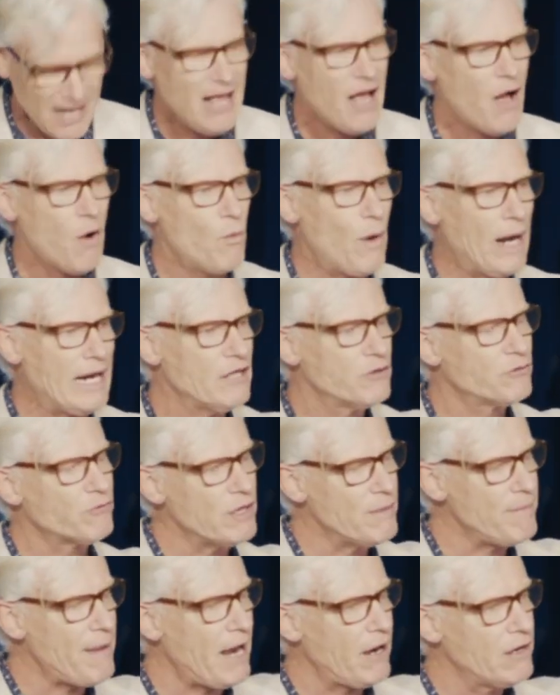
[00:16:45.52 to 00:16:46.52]
One in
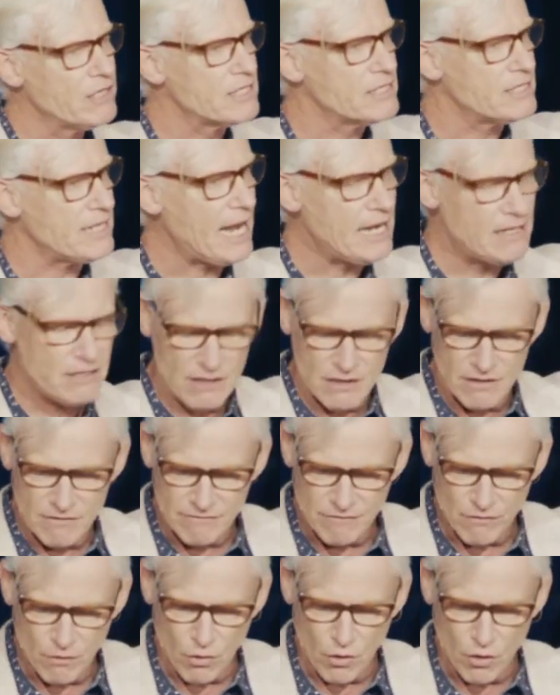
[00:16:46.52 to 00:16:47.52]
three marriages end in
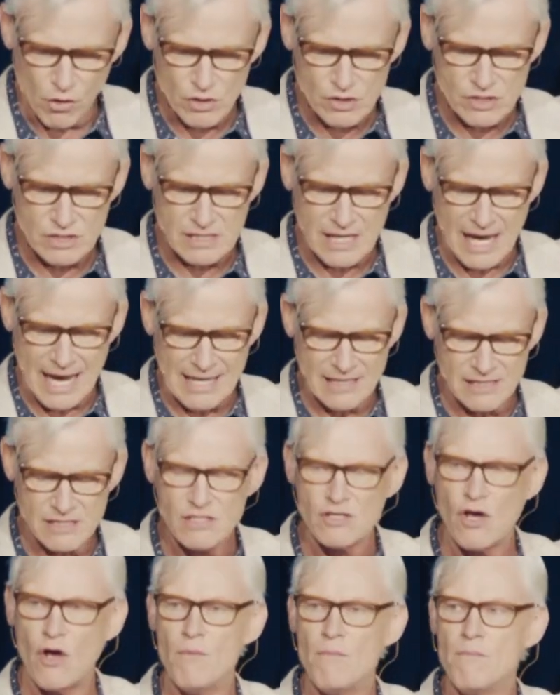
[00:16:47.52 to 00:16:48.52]
divorce, and
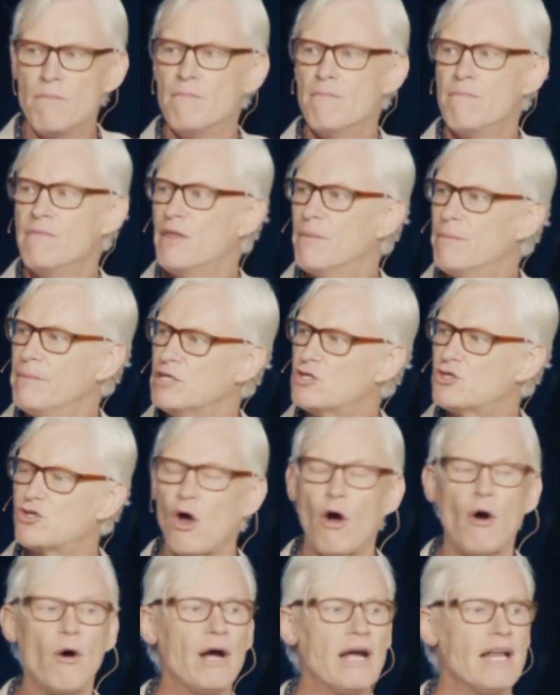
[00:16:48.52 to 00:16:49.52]
so the
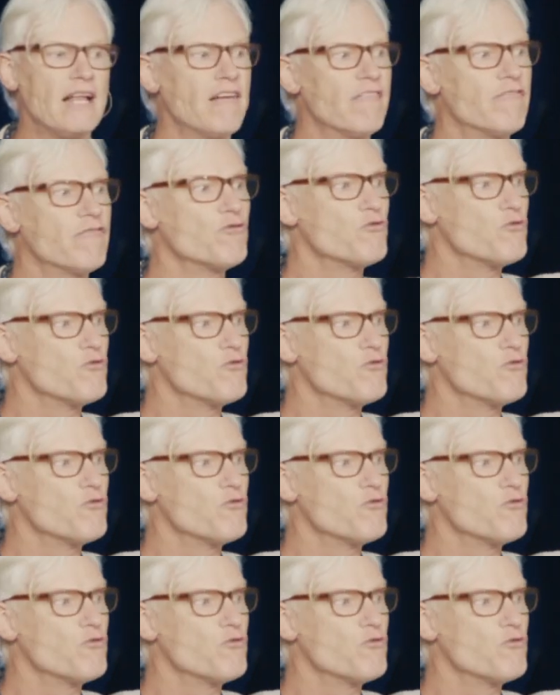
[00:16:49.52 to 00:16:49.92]
majority of